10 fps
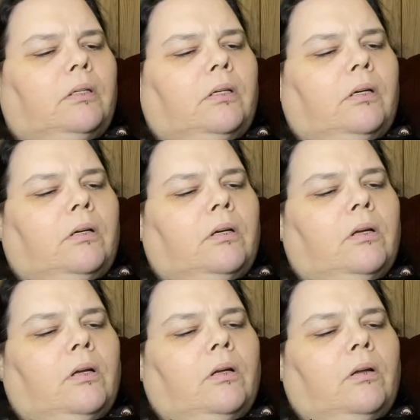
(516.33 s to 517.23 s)

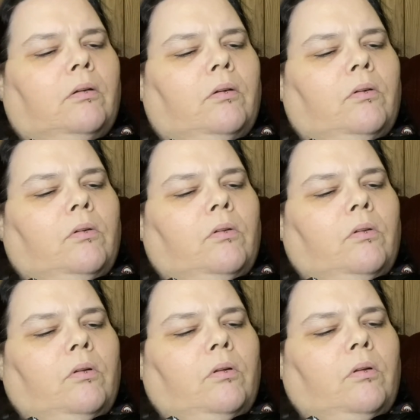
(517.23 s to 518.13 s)

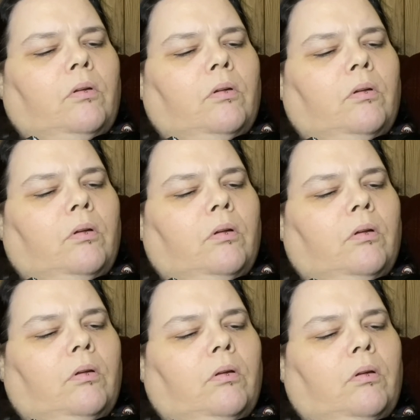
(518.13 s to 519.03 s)

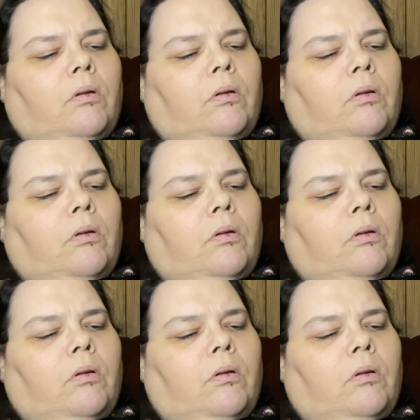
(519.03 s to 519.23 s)
No one is speaking in this clip.